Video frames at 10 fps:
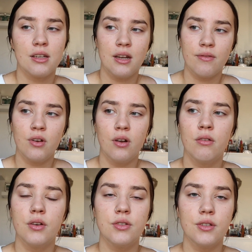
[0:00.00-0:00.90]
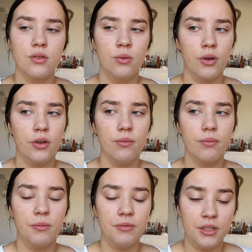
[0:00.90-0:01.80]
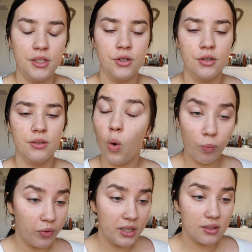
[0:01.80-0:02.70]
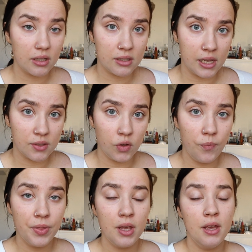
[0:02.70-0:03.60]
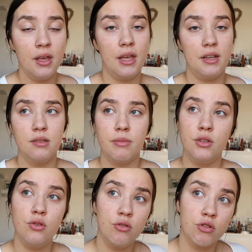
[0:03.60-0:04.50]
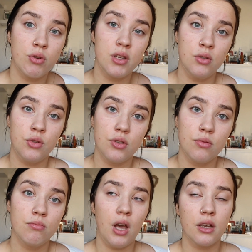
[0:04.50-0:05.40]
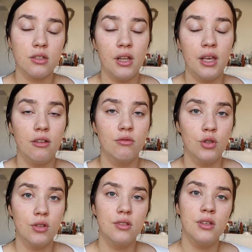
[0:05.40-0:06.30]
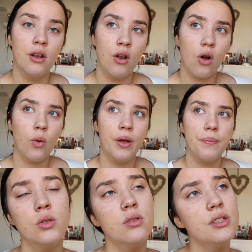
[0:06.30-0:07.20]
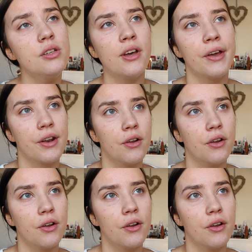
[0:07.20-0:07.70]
and I never got around to it. So now I'm finally doing it. Hopefully it's successful. It is my New Year's resolution to actually do this and not quit. So we'll see how I